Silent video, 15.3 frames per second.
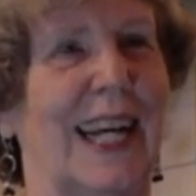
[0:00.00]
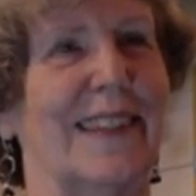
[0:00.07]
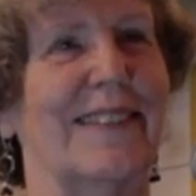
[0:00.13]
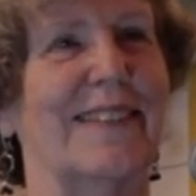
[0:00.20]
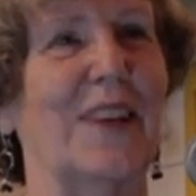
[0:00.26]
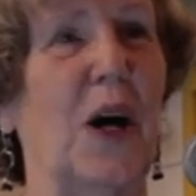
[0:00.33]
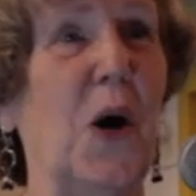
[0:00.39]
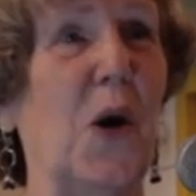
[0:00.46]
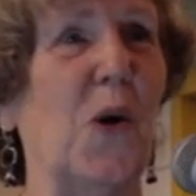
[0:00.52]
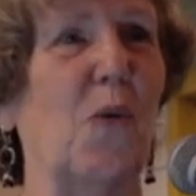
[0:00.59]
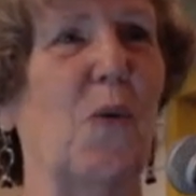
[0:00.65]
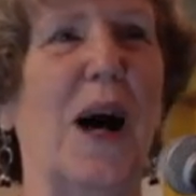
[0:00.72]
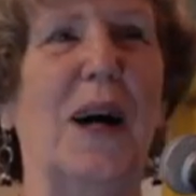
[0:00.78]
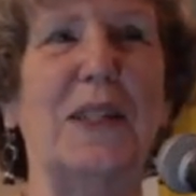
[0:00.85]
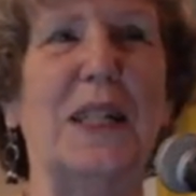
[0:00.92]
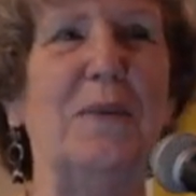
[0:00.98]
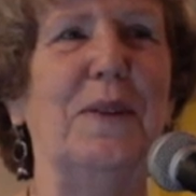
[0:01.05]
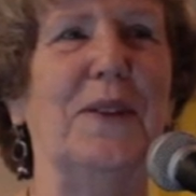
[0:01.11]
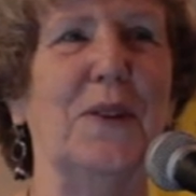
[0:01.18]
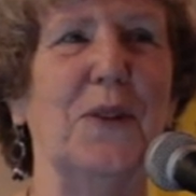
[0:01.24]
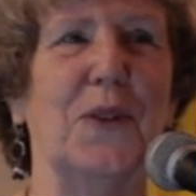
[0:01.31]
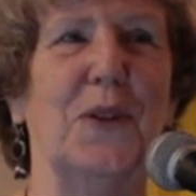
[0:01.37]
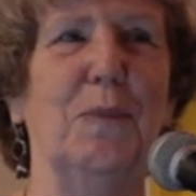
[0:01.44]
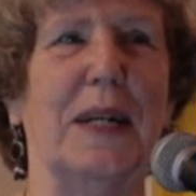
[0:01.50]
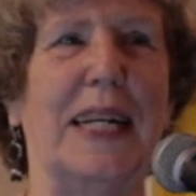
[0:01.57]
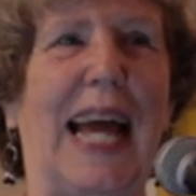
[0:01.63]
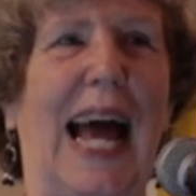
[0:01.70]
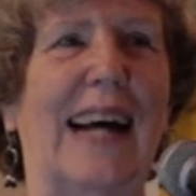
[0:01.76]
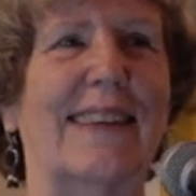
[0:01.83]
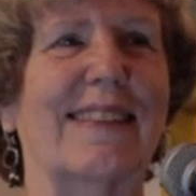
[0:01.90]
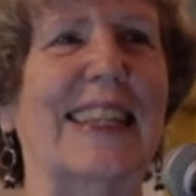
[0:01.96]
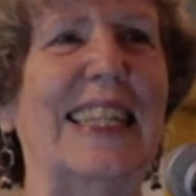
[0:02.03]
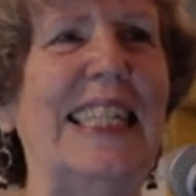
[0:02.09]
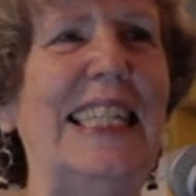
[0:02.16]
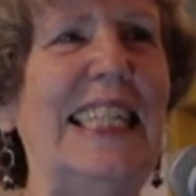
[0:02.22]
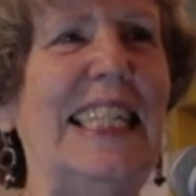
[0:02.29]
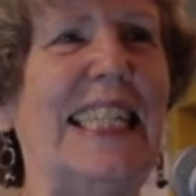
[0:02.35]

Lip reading: So, welcome Susan McCaslin.